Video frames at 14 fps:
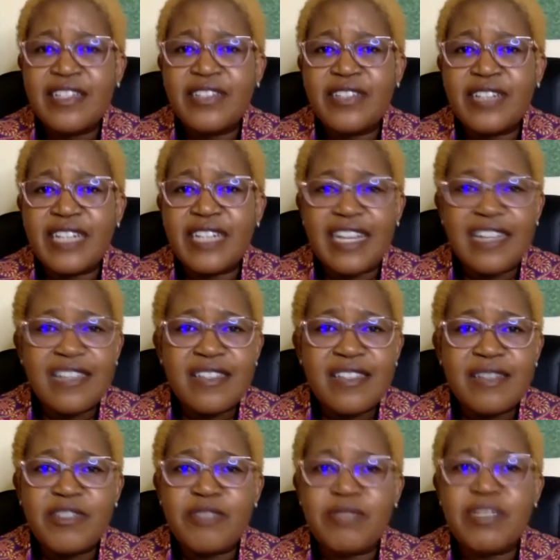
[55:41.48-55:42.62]
you can ask
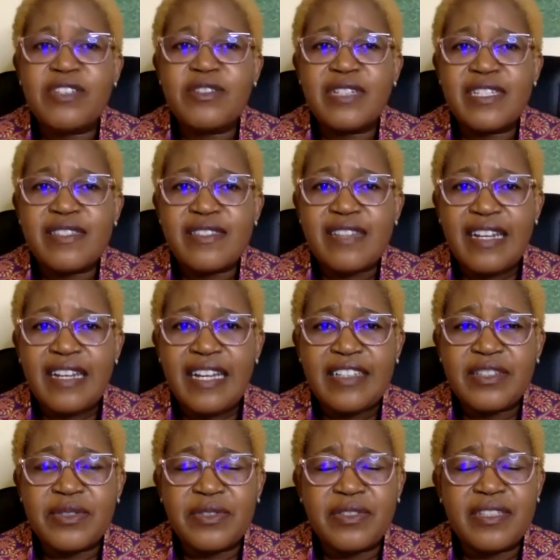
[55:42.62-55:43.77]
them to make you a salad,
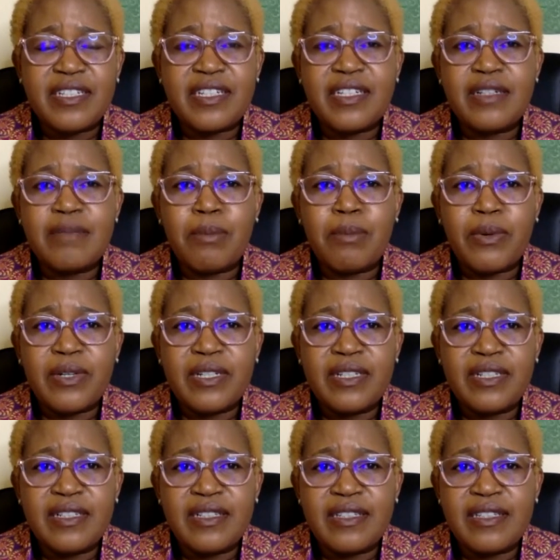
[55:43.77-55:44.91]
or they can
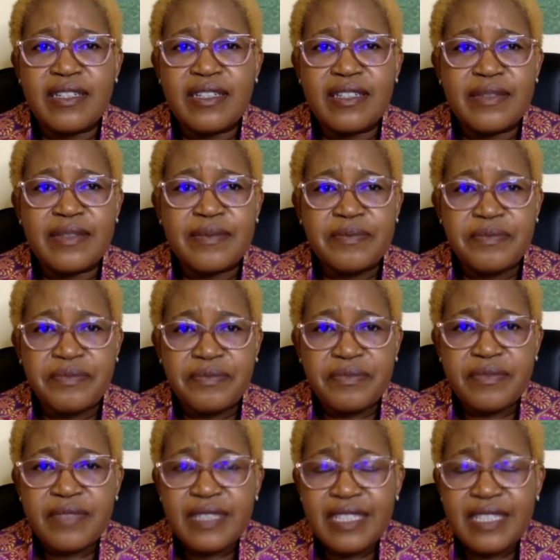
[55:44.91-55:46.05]
boil the
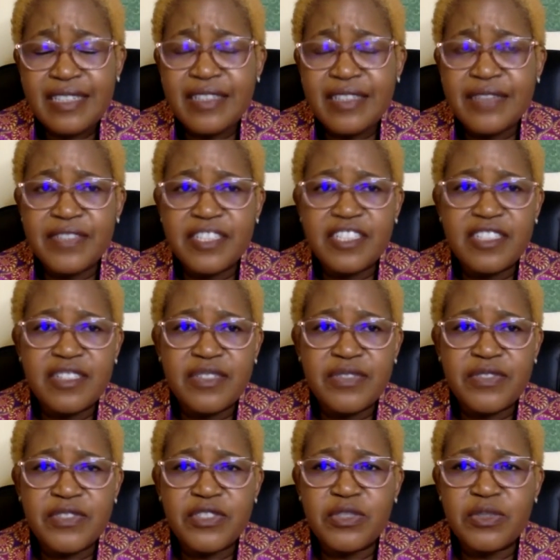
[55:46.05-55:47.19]
vegetables
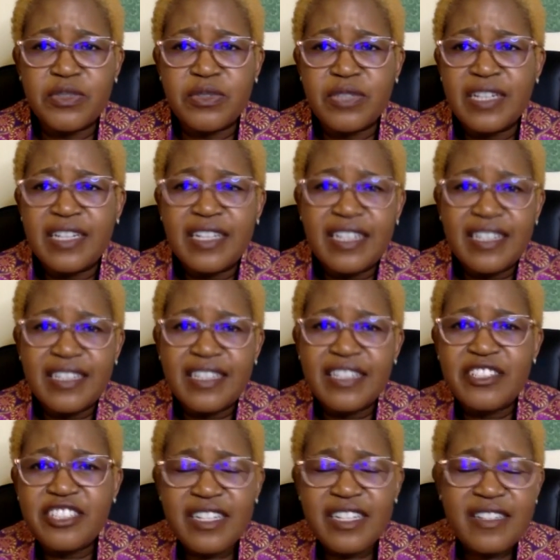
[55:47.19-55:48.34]
for you. And then
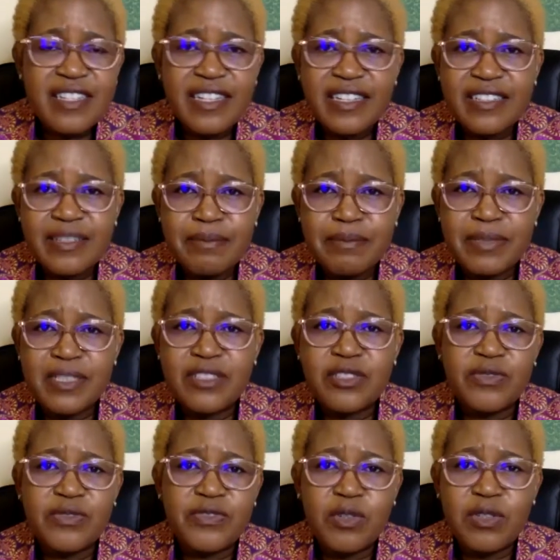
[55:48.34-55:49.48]
you just add a bit
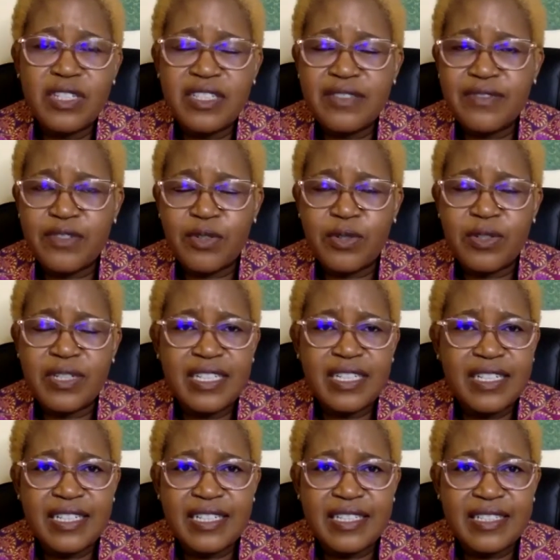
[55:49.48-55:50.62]
of olive oil
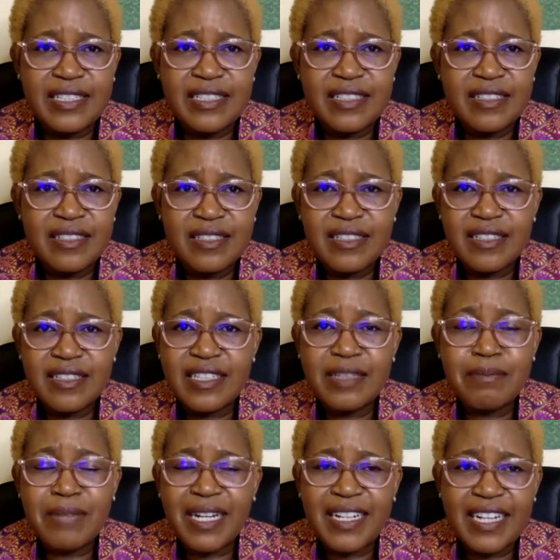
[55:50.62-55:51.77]
and
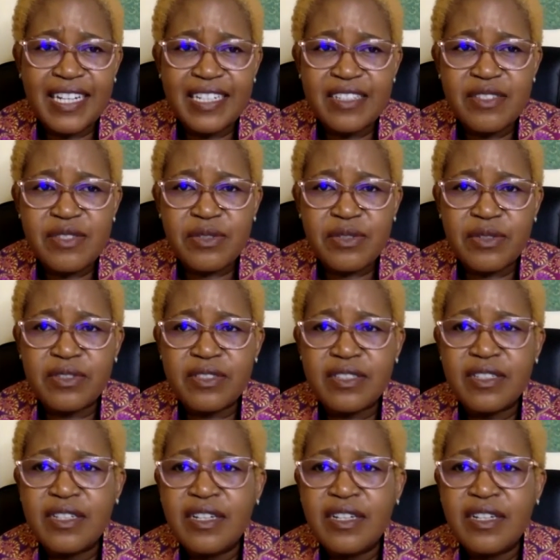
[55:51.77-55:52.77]
Himalayan salt.